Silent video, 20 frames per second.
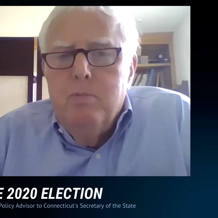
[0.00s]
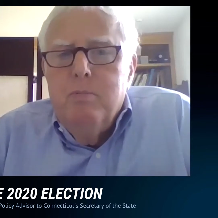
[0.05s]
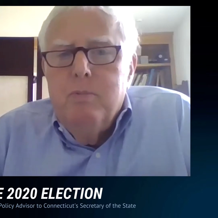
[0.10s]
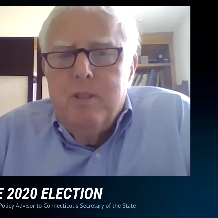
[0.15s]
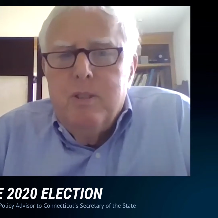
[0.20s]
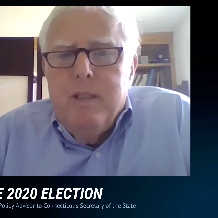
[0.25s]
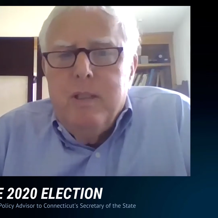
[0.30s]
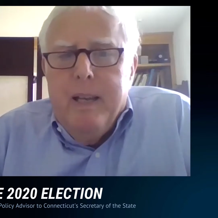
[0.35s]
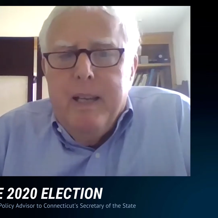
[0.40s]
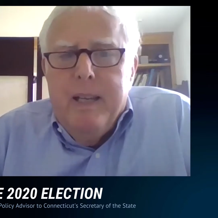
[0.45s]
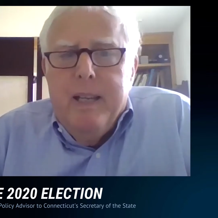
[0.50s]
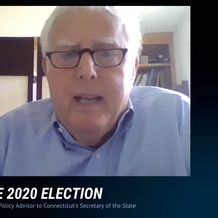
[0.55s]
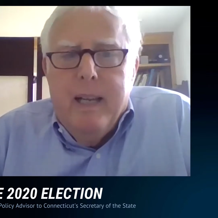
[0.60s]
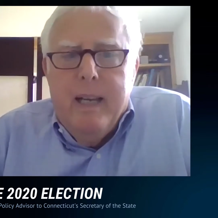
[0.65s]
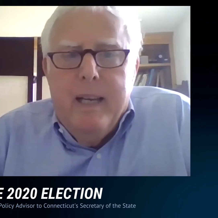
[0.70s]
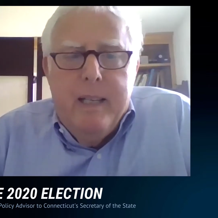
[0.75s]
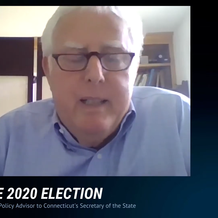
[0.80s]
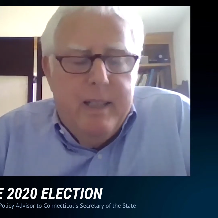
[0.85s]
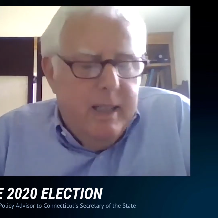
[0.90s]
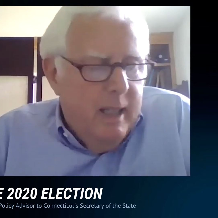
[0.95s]
standing in
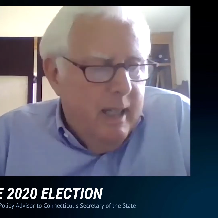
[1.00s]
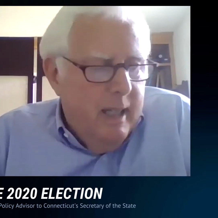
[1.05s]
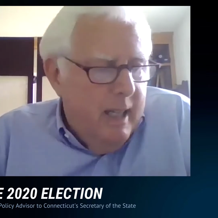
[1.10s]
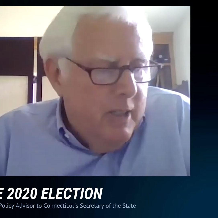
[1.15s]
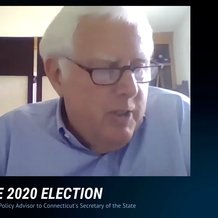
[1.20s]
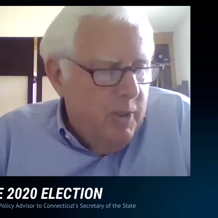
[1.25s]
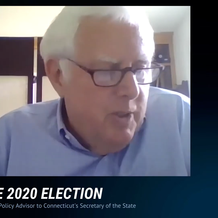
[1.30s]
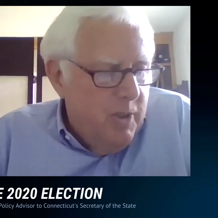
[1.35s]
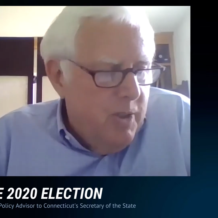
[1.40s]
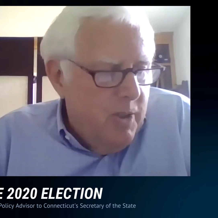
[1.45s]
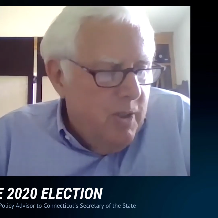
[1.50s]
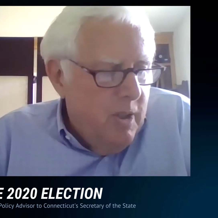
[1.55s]
line at the elections.